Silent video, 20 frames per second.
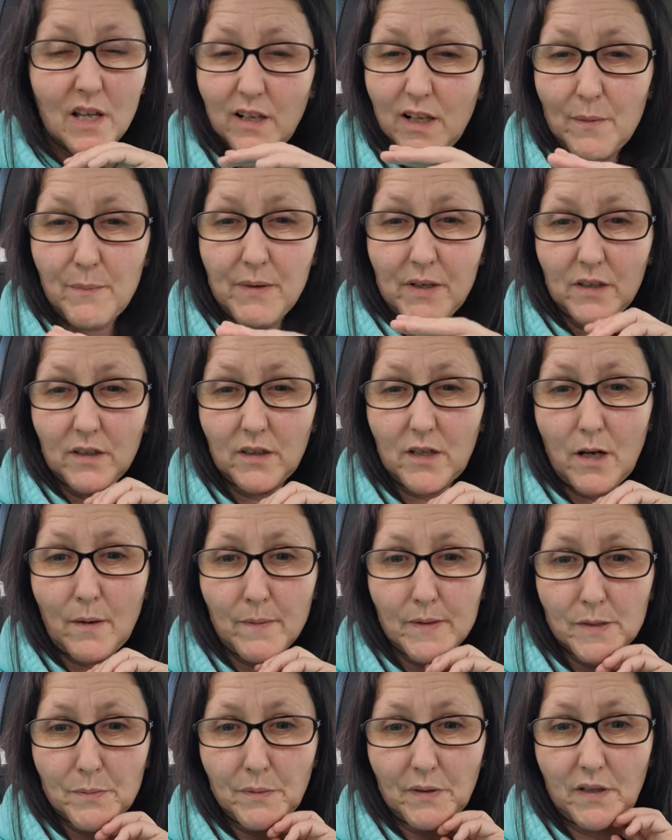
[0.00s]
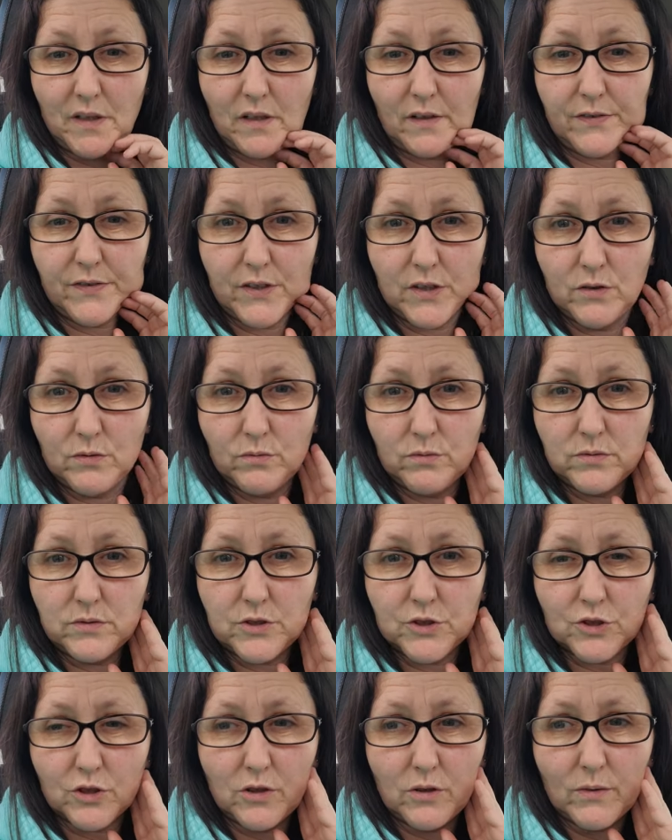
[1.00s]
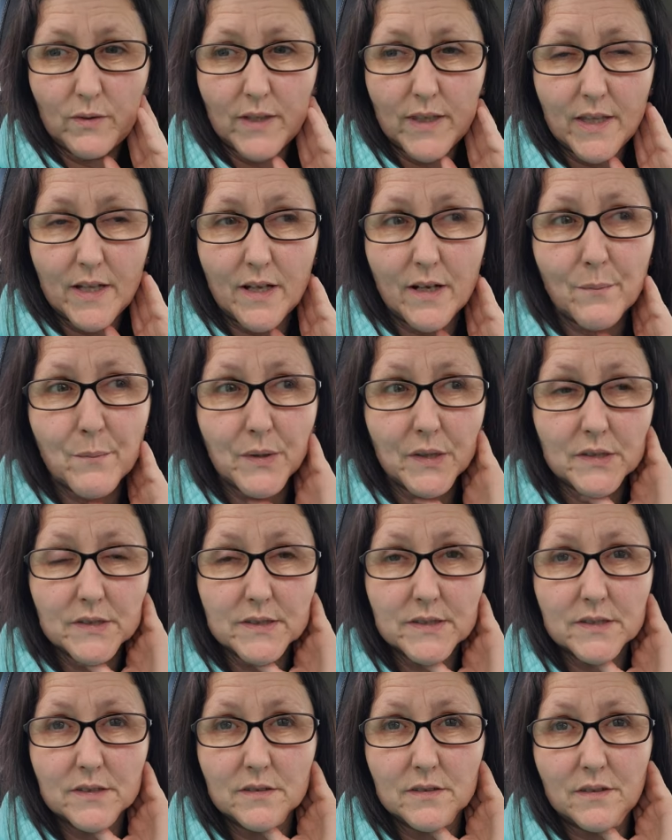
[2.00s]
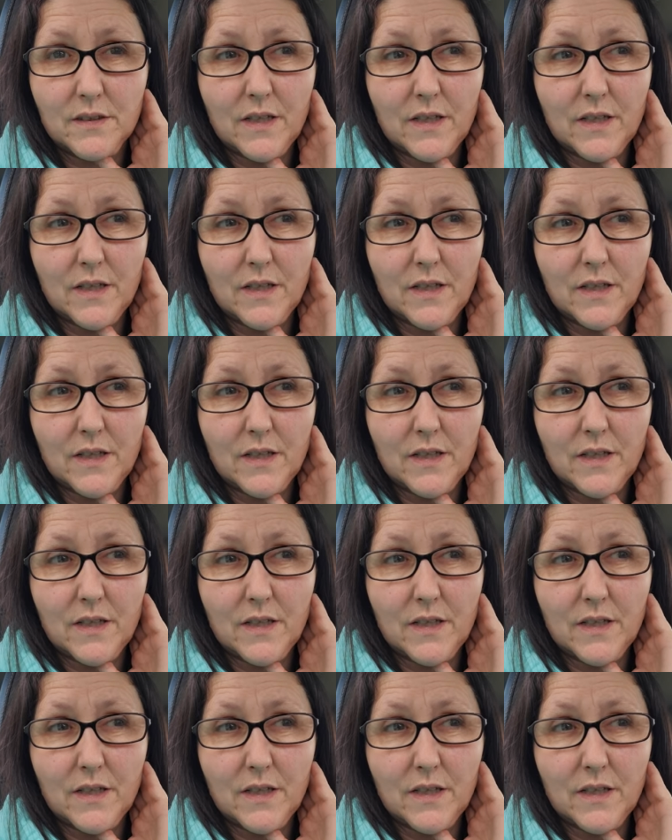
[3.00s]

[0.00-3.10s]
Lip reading: Let me know in the comments below if you struggle with that, because